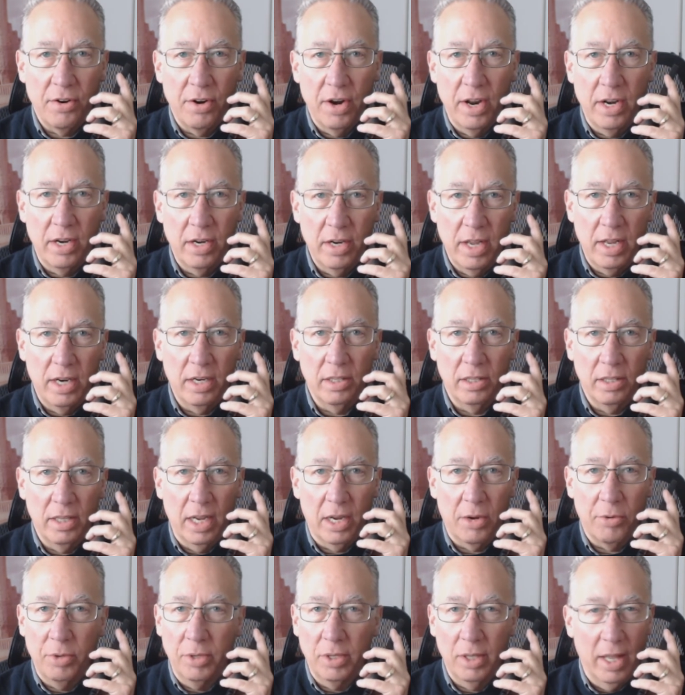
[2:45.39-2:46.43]
All right, and
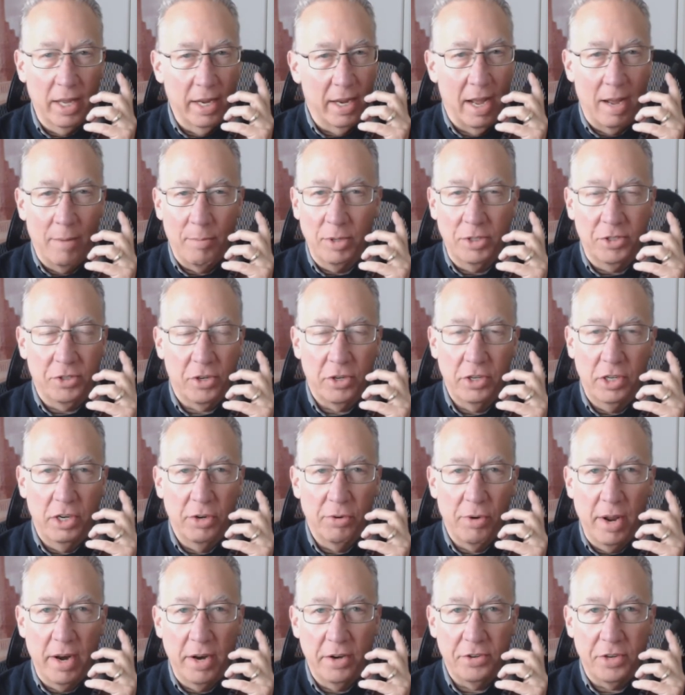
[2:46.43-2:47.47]
liquid, like how much could
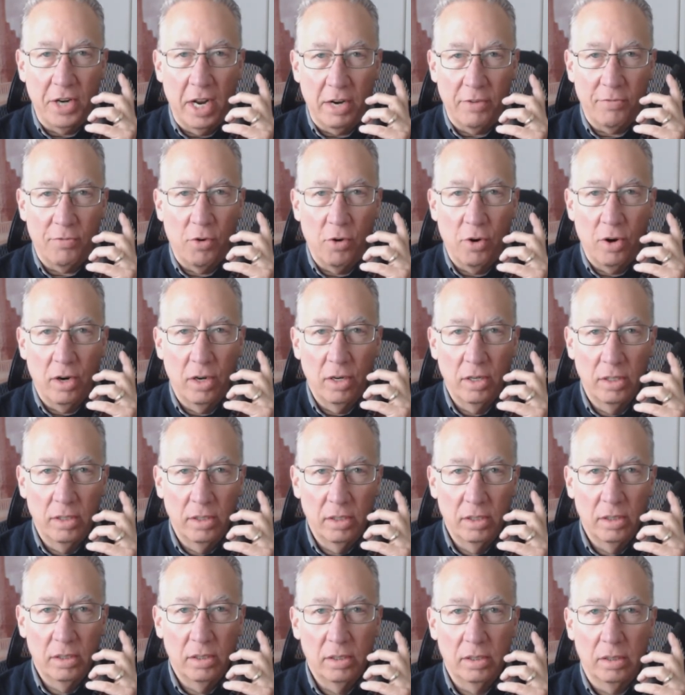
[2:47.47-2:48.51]
you write a check for?
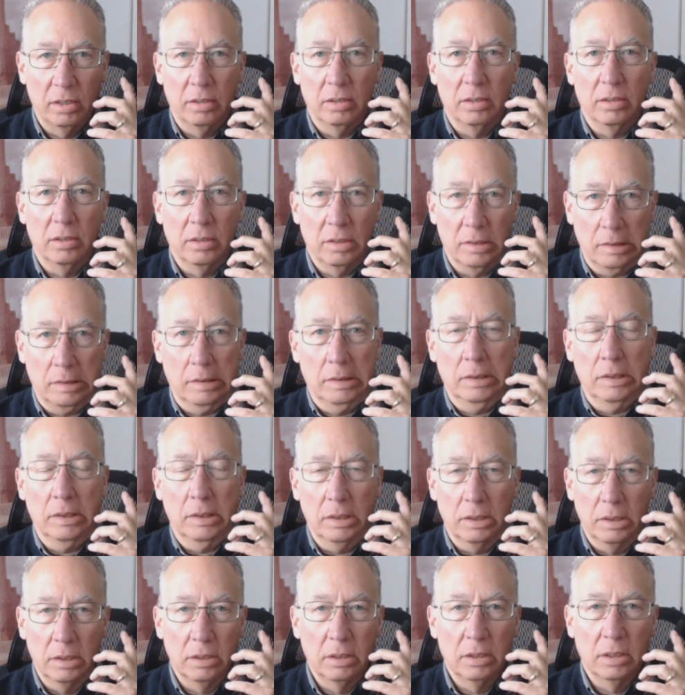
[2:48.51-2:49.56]

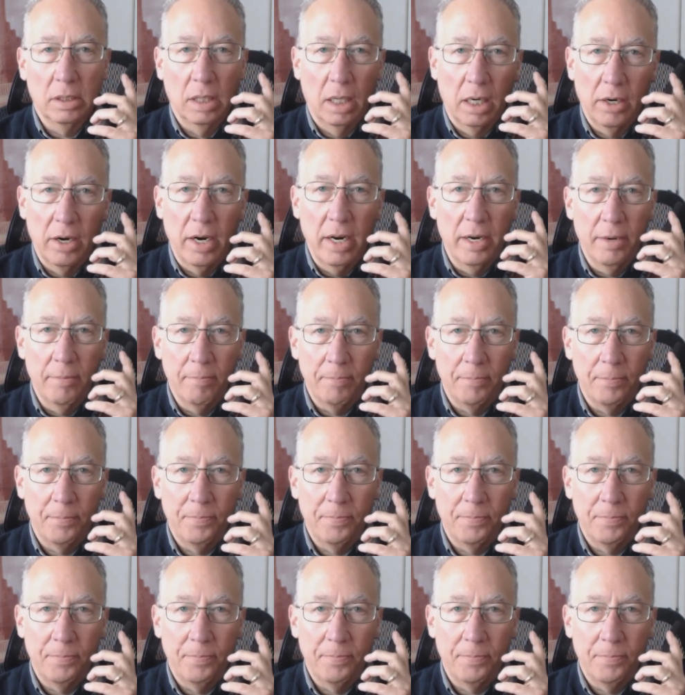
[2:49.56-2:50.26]
Hmm. All right.